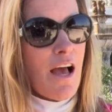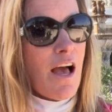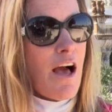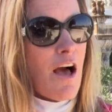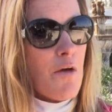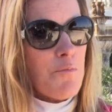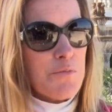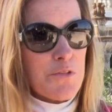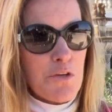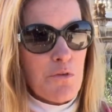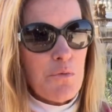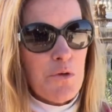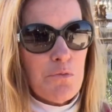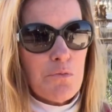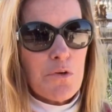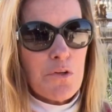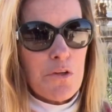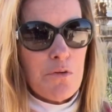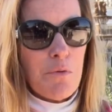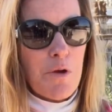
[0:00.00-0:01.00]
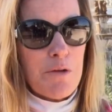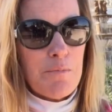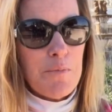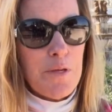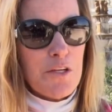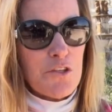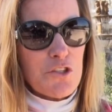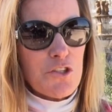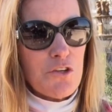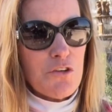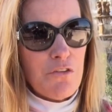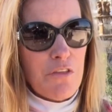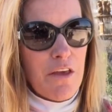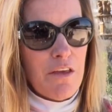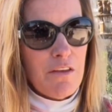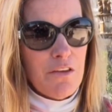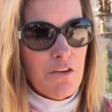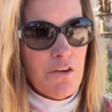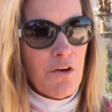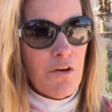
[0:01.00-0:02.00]
Um, so we really want to make sure
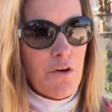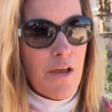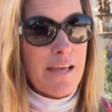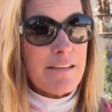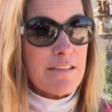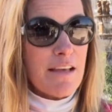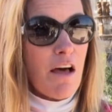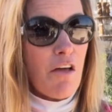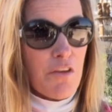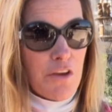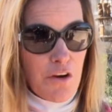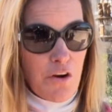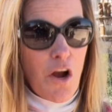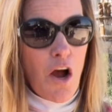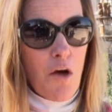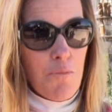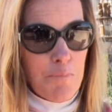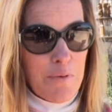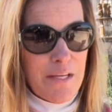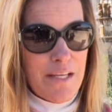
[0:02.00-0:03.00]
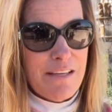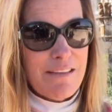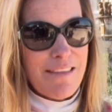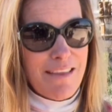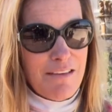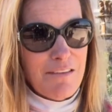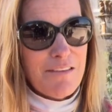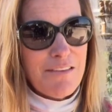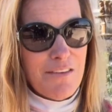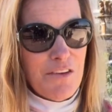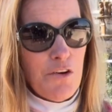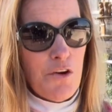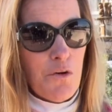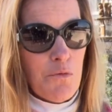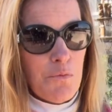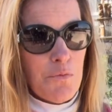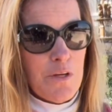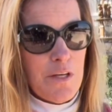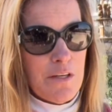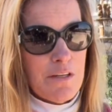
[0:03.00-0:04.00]
that, you know, as a healthcare company that, you
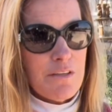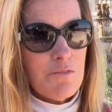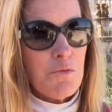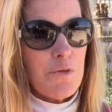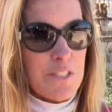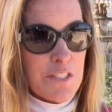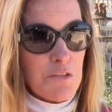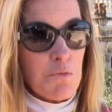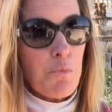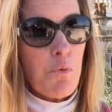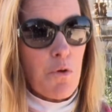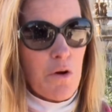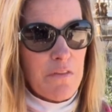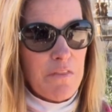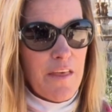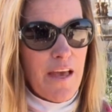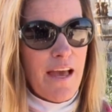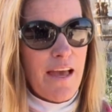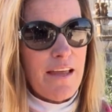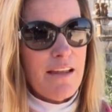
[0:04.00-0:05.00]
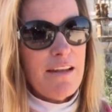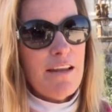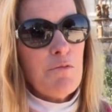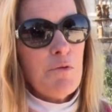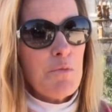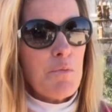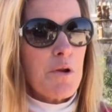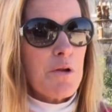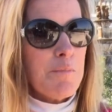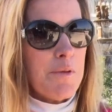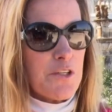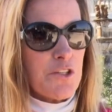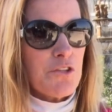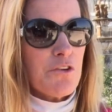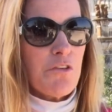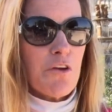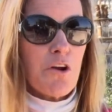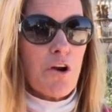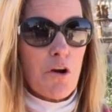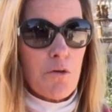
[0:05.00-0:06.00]
know, we, we support that and we want to make
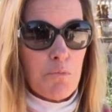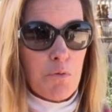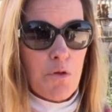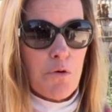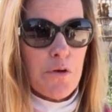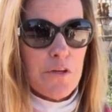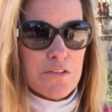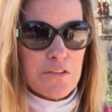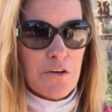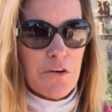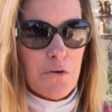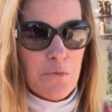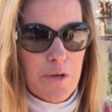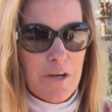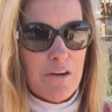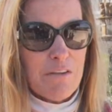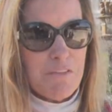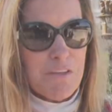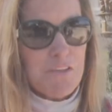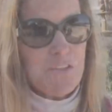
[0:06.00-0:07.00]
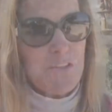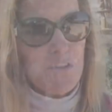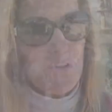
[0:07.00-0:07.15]
sure that our employees are aware of it